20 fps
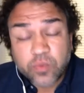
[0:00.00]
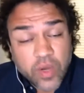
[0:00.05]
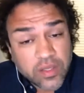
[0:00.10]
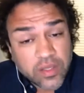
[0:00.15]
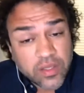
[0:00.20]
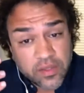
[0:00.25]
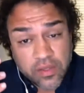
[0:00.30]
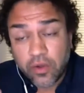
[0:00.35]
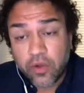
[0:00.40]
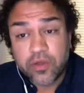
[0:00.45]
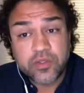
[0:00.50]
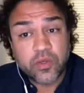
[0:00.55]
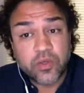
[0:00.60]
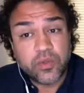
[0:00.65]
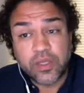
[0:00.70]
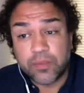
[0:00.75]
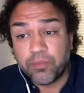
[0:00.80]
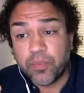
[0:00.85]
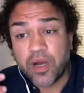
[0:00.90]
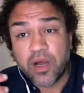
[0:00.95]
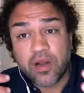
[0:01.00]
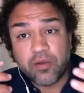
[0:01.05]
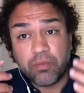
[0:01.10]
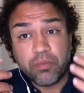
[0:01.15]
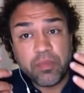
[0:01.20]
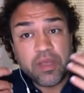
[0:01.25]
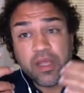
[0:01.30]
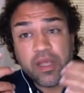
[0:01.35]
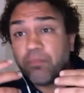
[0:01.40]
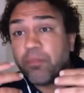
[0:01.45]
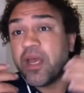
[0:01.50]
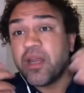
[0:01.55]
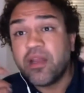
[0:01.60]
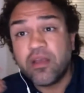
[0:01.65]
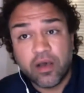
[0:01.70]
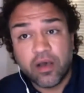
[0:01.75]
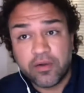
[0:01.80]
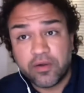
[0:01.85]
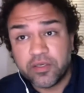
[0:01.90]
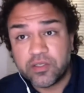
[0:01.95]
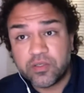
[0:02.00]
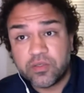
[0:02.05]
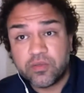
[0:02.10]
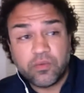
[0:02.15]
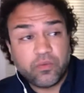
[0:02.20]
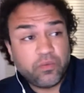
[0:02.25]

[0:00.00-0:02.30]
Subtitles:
one thing also that bothered me and many others.